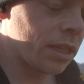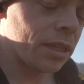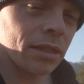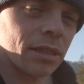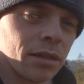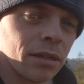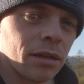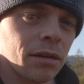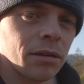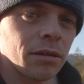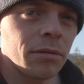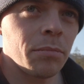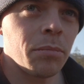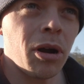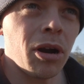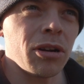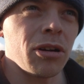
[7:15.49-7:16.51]
You can
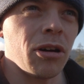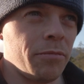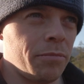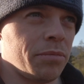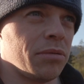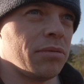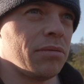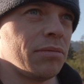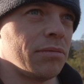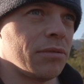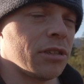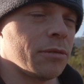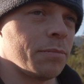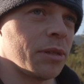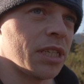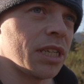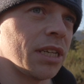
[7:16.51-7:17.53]
park up
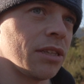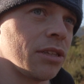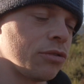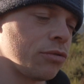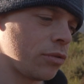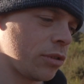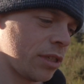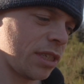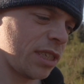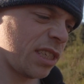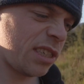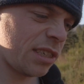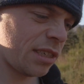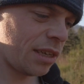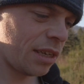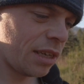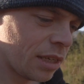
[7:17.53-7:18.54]
just beside the road, and
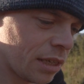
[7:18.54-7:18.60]
it's